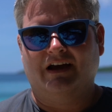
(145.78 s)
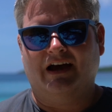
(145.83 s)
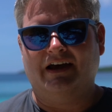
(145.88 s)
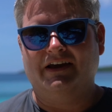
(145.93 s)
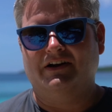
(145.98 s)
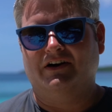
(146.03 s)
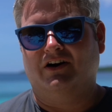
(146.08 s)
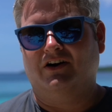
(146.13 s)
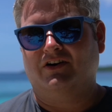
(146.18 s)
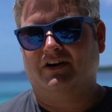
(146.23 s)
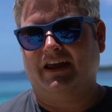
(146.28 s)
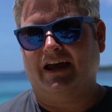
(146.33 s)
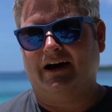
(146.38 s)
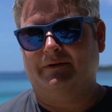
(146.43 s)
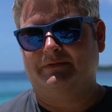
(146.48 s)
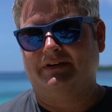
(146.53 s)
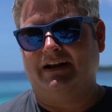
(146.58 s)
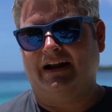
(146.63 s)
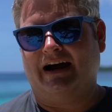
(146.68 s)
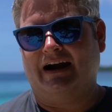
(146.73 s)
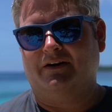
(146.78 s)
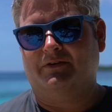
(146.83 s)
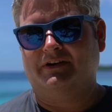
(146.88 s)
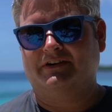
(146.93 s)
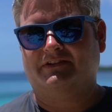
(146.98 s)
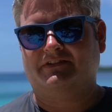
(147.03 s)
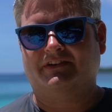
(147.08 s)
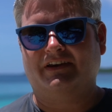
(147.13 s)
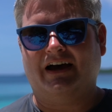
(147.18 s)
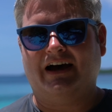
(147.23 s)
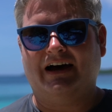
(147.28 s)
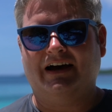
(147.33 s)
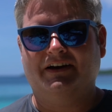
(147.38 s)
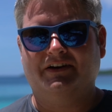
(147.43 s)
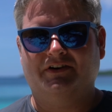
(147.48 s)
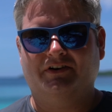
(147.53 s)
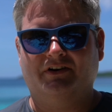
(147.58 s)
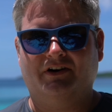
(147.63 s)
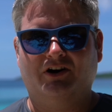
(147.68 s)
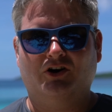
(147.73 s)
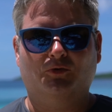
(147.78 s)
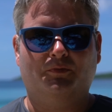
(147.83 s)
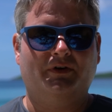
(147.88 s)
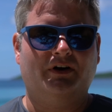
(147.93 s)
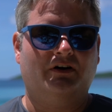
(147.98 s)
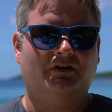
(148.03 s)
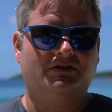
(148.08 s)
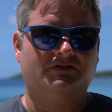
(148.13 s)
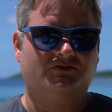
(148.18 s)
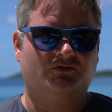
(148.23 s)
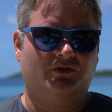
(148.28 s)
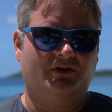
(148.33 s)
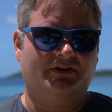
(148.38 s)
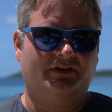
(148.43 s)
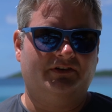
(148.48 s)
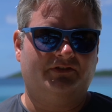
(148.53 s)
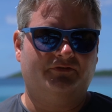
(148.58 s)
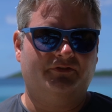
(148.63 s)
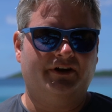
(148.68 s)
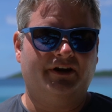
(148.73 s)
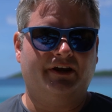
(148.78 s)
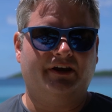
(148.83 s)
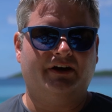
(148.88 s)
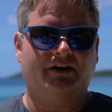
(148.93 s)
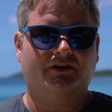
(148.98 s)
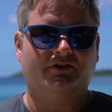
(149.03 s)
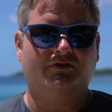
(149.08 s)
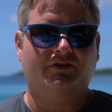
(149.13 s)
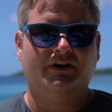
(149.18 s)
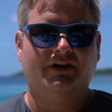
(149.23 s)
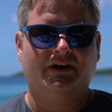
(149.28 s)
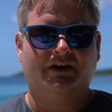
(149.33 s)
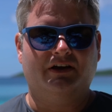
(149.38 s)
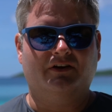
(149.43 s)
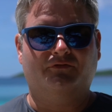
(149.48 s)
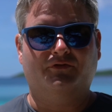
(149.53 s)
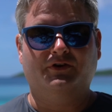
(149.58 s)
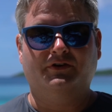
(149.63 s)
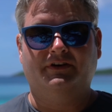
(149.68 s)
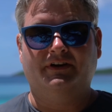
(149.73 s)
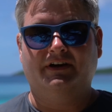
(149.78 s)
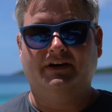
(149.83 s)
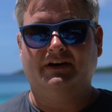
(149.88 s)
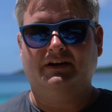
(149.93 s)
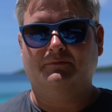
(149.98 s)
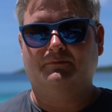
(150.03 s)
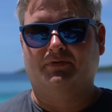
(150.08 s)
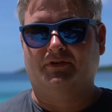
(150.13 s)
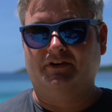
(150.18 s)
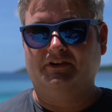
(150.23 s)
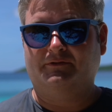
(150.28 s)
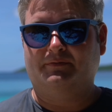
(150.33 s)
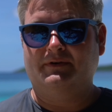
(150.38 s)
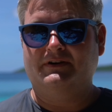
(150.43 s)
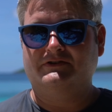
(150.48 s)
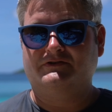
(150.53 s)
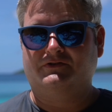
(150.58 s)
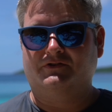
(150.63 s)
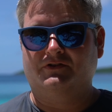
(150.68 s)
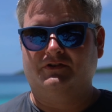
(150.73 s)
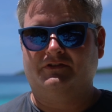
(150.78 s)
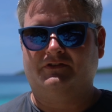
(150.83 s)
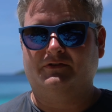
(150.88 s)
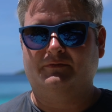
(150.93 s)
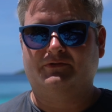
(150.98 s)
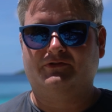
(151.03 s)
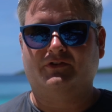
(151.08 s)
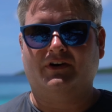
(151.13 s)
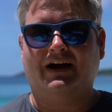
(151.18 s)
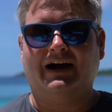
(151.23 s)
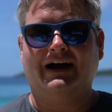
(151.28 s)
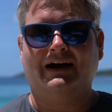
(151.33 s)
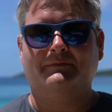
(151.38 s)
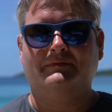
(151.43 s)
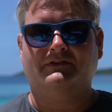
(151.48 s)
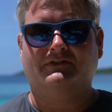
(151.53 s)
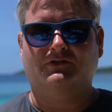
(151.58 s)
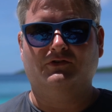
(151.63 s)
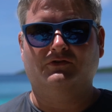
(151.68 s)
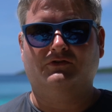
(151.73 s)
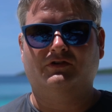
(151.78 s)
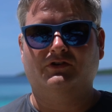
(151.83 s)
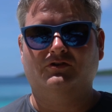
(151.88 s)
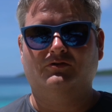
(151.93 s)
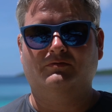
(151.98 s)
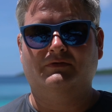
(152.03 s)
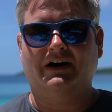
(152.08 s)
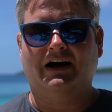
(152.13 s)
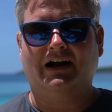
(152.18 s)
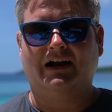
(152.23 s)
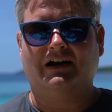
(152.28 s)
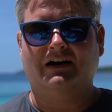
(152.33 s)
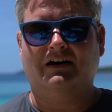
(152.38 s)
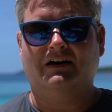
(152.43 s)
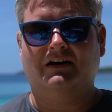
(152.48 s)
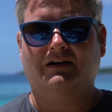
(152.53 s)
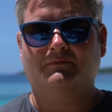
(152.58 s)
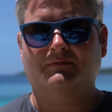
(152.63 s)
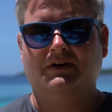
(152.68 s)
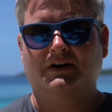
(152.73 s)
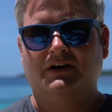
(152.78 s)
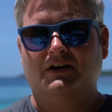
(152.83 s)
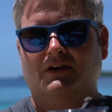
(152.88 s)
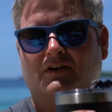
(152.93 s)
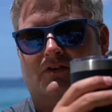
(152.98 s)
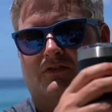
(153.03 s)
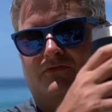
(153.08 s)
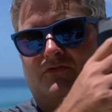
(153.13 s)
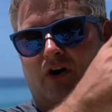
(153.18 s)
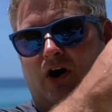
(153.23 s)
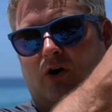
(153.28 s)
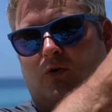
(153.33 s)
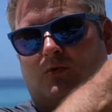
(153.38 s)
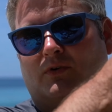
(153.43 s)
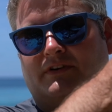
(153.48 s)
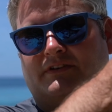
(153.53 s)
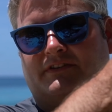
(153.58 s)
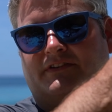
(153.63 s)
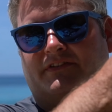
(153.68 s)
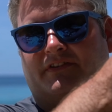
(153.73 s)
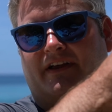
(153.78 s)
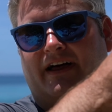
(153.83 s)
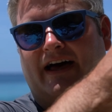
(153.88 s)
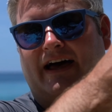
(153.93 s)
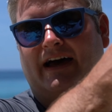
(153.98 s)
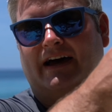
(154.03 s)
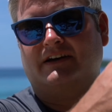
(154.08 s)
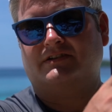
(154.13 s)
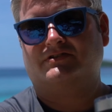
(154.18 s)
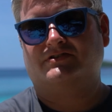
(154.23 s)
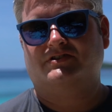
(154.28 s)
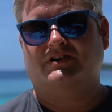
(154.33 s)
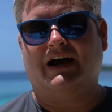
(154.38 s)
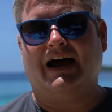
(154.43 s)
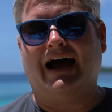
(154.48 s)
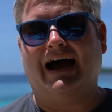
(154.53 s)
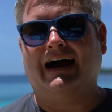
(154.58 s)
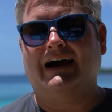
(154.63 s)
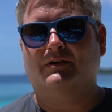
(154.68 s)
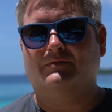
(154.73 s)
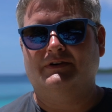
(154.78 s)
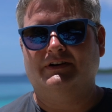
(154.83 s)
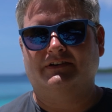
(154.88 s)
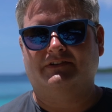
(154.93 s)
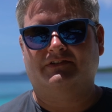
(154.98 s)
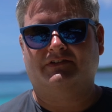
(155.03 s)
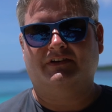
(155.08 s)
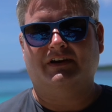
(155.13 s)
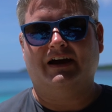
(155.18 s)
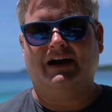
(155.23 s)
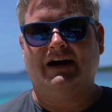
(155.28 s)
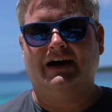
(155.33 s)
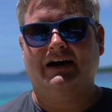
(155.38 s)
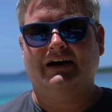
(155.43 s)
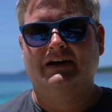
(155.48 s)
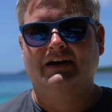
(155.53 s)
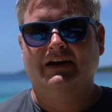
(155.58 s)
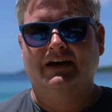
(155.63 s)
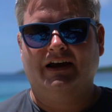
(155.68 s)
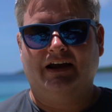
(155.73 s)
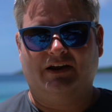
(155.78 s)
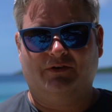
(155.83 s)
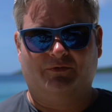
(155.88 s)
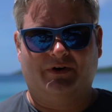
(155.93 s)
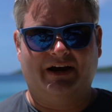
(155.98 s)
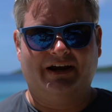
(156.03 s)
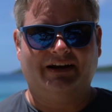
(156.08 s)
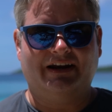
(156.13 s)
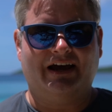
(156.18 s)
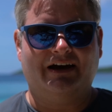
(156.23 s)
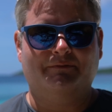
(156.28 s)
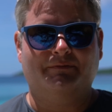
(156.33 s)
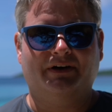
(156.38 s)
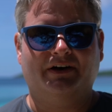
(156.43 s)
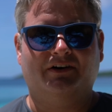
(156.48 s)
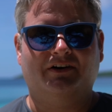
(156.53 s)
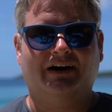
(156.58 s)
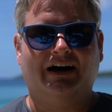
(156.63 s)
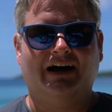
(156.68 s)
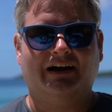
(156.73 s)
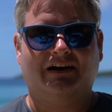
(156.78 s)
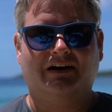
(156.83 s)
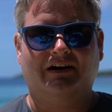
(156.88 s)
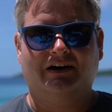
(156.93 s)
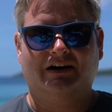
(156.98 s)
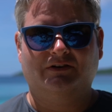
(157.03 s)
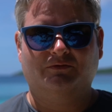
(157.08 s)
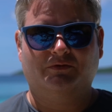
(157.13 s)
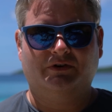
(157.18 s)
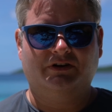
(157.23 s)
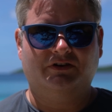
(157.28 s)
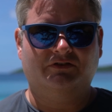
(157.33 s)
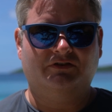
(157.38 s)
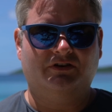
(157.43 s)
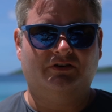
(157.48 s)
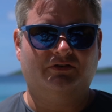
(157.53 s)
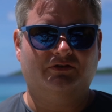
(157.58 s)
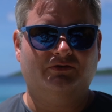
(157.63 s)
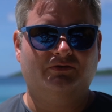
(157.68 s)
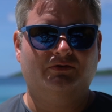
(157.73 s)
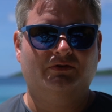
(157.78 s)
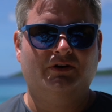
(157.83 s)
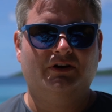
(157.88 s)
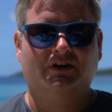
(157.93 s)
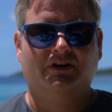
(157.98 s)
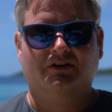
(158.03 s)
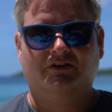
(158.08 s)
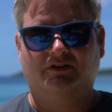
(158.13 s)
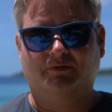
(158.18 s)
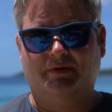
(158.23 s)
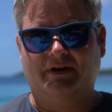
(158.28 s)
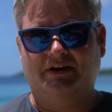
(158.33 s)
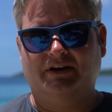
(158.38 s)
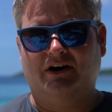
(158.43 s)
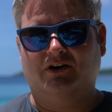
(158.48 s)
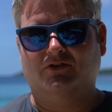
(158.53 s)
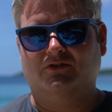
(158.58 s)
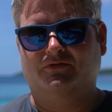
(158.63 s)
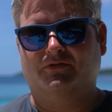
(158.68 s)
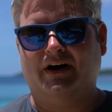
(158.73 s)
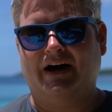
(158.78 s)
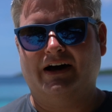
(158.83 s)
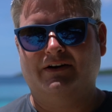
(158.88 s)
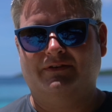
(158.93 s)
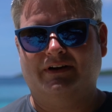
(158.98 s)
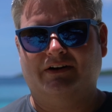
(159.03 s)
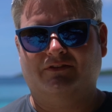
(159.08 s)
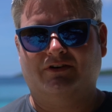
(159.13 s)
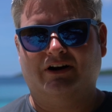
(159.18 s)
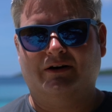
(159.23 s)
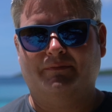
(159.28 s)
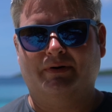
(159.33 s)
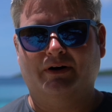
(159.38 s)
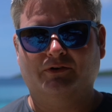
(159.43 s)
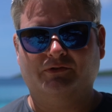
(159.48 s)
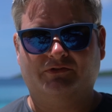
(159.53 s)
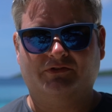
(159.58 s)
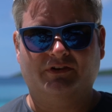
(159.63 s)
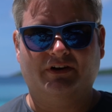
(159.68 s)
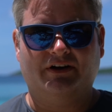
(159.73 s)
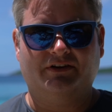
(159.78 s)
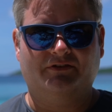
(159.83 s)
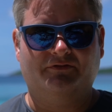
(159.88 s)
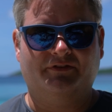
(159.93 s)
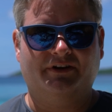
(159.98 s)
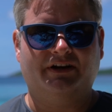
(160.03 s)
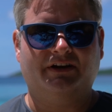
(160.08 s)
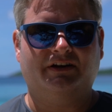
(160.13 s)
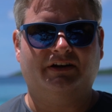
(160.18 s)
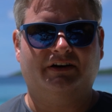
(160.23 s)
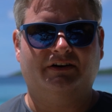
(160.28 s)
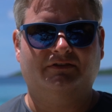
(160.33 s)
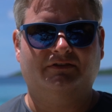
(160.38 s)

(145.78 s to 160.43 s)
Hey y'all, Captain IrixGuy here. I hope y'all enjoyed this video. If you did, please be sure to subscribe. It's youtube.com forward slash IrixGuy, and ring that bell icon when you do to be notified whenever I post another video.